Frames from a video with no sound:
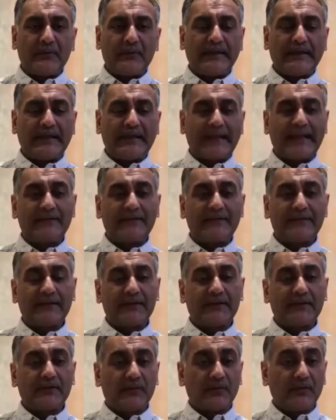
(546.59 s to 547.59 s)
We have
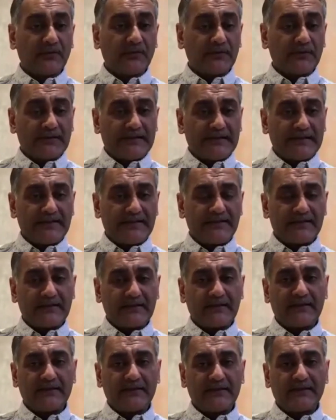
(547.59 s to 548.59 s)
an orthotist
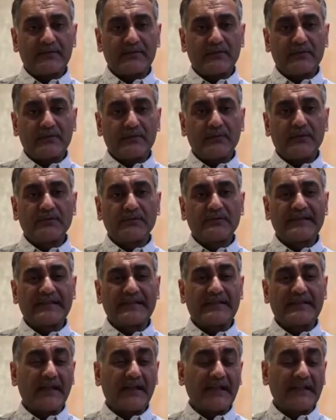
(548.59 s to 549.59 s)
that will
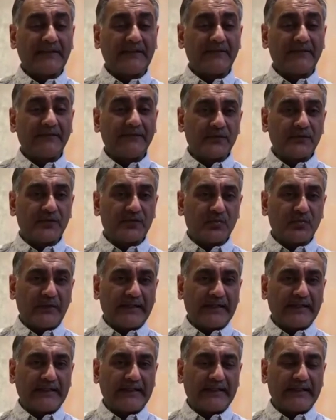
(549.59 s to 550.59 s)
design
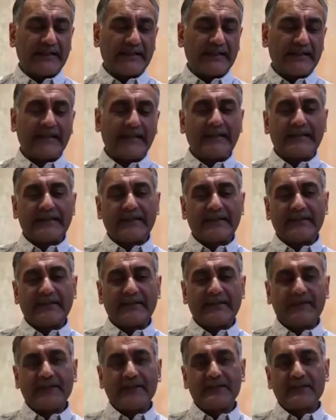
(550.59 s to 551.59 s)
footwear
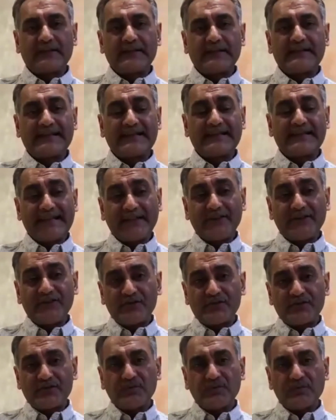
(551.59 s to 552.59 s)
that is
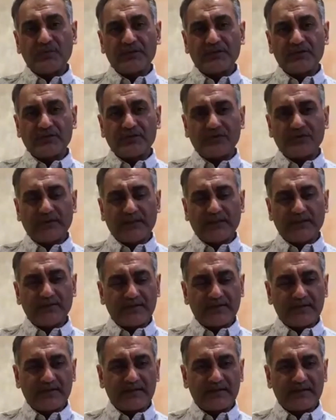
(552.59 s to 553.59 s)
essential once your
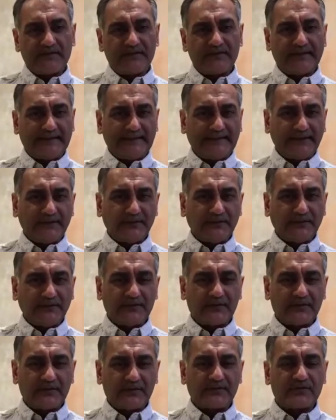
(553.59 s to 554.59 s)
ulcers have
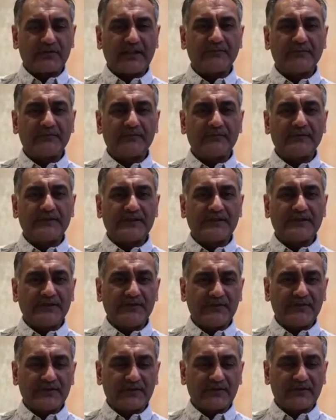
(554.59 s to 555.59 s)
healed to try and
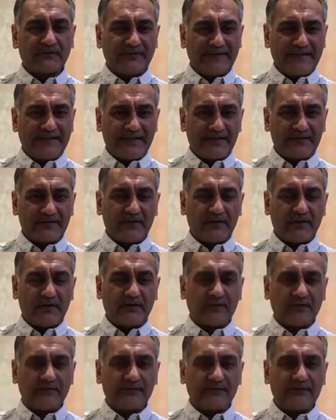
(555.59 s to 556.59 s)
reduce the risks
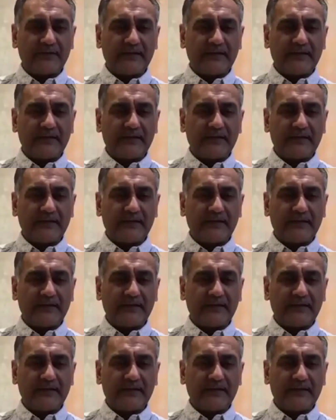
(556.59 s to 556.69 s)
of